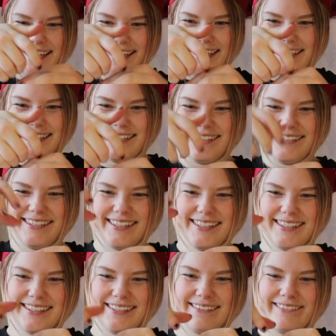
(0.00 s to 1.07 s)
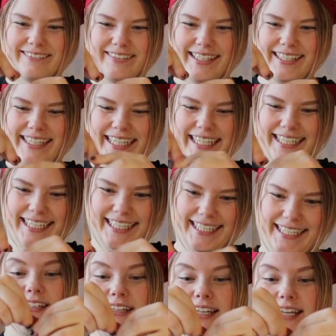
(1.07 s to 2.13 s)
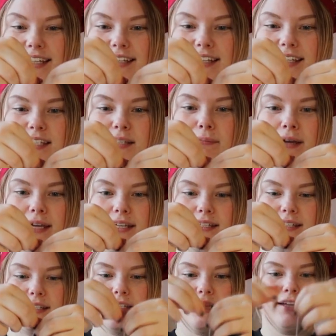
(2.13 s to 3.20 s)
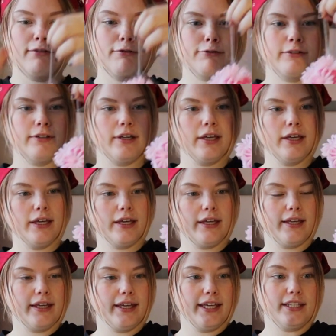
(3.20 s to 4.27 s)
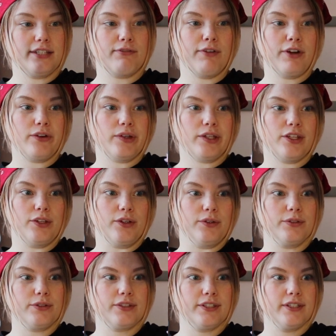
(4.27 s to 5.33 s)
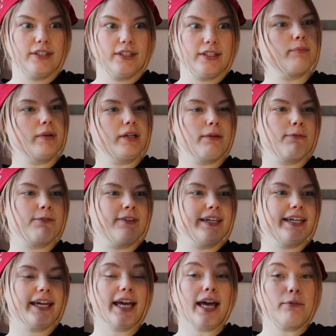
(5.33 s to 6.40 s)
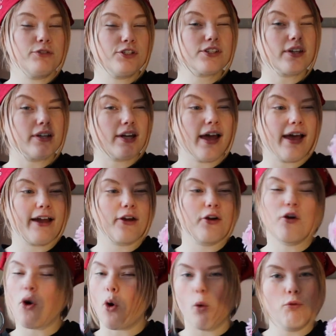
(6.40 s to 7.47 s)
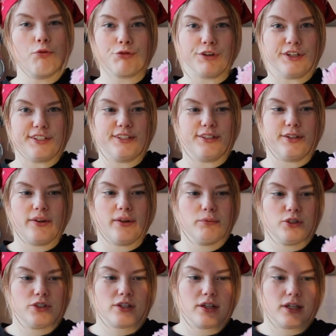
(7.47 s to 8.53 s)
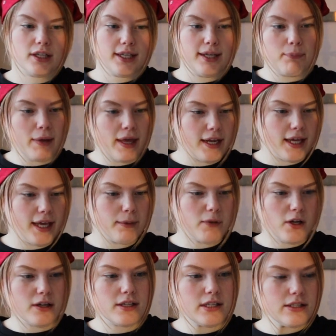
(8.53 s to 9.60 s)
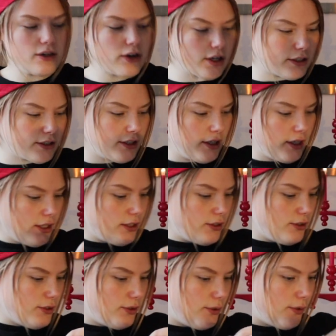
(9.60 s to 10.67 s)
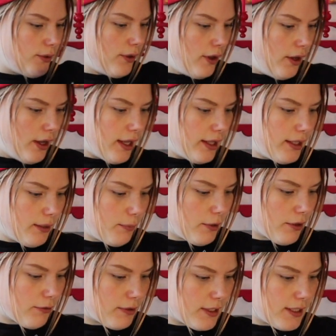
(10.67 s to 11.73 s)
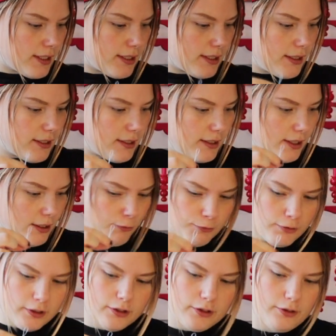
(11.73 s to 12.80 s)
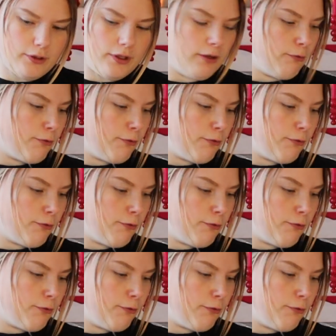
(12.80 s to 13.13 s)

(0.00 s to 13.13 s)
It's looking so funny. Like, this by itself is very cute. But I'm thinking I'm just gonna go for it, you know. I'm just gonna keep adding. I'm gonna start do a little bit of these different looking